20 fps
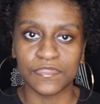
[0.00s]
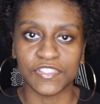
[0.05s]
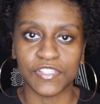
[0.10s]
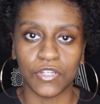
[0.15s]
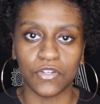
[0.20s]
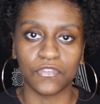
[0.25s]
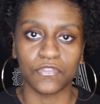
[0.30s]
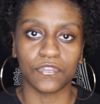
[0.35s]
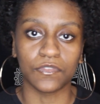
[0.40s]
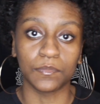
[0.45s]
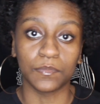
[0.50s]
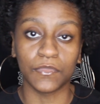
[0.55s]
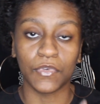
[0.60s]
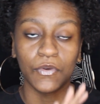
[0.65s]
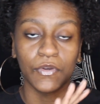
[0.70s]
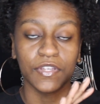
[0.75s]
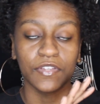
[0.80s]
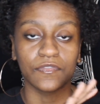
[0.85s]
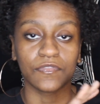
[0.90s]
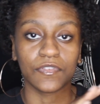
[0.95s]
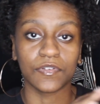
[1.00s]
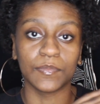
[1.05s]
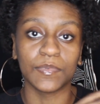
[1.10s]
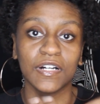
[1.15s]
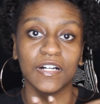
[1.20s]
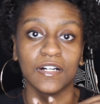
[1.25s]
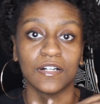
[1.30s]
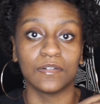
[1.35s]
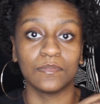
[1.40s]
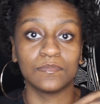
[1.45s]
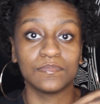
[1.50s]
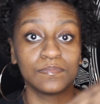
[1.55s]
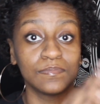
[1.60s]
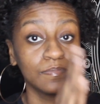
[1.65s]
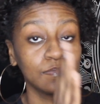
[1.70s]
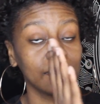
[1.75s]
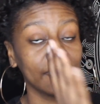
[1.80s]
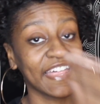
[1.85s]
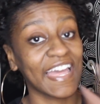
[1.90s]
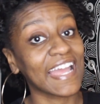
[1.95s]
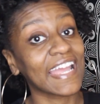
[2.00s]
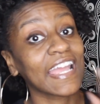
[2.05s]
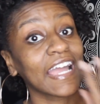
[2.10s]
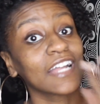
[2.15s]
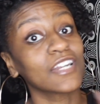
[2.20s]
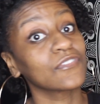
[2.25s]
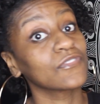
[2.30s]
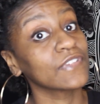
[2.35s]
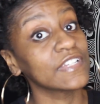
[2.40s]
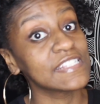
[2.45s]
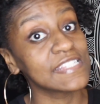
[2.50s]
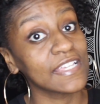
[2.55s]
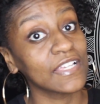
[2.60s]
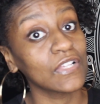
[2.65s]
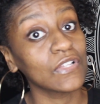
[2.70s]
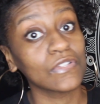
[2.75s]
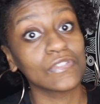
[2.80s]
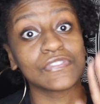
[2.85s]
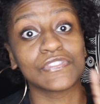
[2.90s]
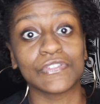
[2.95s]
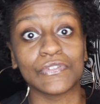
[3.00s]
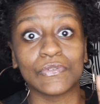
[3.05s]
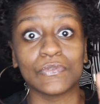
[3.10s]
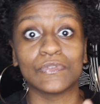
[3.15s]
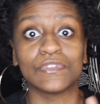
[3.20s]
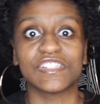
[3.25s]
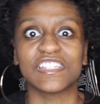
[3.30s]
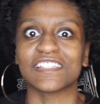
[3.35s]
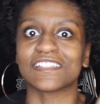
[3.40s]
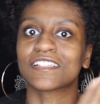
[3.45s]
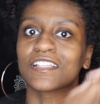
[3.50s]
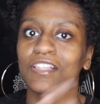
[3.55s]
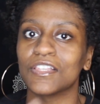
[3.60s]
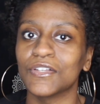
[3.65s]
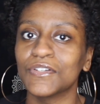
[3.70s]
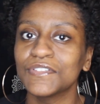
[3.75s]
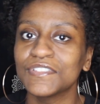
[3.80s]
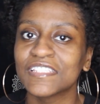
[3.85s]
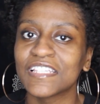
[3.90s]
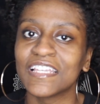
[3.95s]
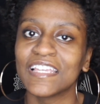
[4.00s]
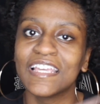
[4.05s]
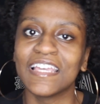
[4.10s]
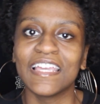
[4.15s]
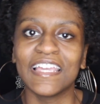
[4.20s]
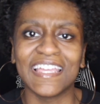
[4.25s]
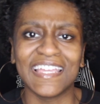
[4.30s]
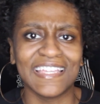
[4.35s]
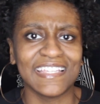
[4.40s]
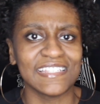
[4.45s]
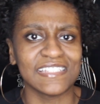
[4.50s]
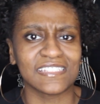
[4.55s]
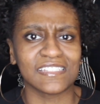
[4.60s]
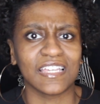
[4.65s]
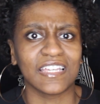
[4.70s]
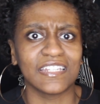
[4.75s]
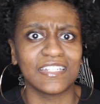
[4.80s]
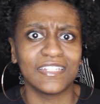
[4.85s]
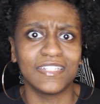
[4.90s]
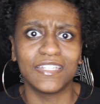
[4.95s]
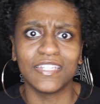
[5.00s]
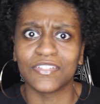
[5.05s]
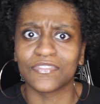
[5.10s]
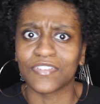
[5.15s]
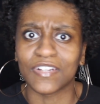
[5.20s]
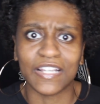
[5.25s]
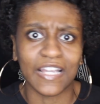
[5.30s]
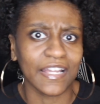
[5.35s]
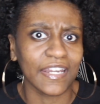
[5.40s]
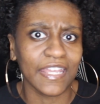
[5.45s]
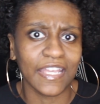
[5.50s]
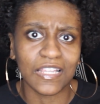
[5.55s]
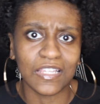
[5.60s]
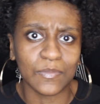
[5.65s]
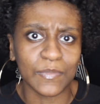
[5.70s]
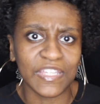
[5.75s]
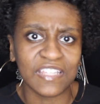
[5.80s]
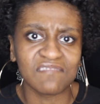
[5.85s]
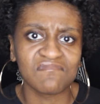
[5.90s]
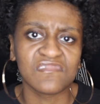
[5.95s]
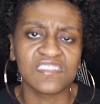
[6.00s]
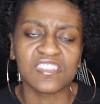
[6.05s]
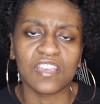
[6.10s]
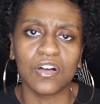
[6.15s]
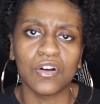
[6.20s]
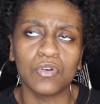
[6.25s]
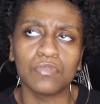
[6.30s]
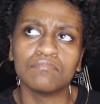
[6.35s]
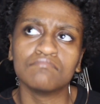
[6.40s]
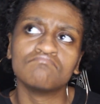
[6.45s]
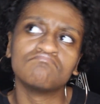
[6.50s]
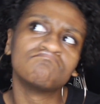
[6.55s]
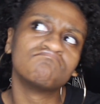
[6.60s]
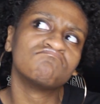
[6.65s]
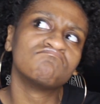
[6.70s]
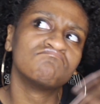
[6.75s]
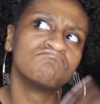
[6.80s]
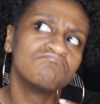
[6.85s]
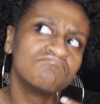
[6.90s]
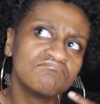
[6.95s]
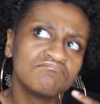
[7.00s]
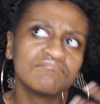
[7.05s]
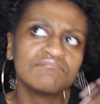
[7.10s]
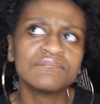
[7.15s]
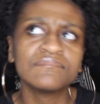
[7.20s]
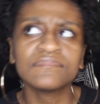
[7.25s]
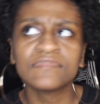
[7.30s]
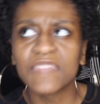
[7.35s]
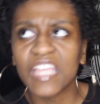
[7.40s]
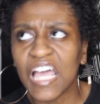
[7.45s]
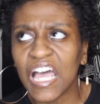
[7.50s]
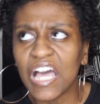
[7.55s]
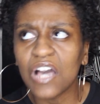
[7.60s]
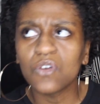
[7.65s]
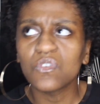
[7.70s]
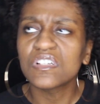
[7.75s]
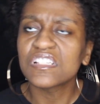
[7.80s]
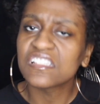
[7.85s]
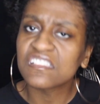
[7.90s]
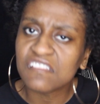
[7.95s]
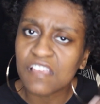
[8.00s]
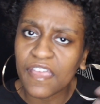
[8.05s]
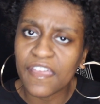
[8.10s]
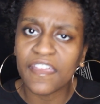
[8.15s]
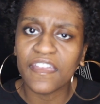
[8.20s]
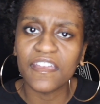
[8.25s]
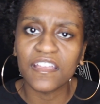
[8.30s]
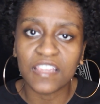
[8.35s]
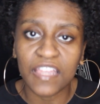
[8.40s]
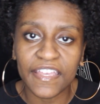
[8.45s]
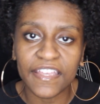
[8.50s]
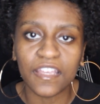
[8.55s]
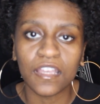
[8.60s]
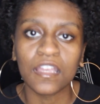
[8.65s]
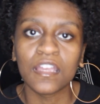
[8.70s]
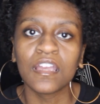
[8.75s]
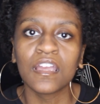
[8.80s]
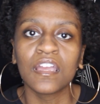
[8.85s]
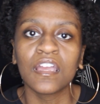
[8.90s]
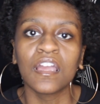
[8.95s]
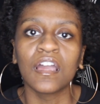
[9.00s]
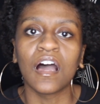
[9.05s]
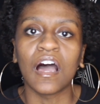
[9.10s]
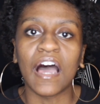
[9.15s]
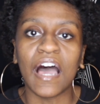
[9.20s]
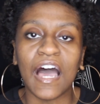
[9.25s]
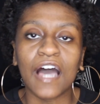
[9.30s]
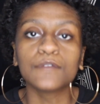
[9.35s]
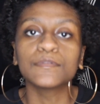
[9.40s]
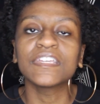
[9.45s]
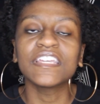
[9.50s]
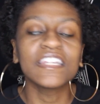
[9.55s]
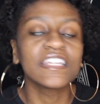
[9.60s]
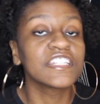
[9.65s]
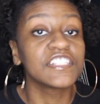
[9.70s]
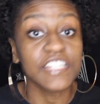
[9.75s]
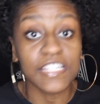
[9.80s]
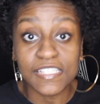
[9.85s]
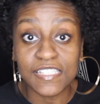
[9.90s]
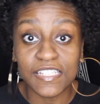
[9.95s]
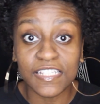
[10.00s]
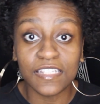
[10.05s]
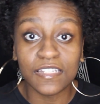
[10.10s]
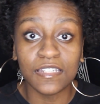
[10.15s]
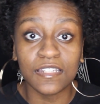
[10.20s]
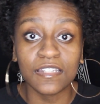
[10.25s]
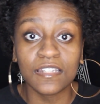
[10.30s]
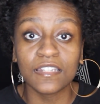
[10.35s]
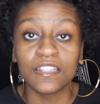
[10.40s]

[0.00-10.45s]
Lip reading: So from going from that kind of retail to just clothes is a different kind of element. So I always say like I'm getting adjusted.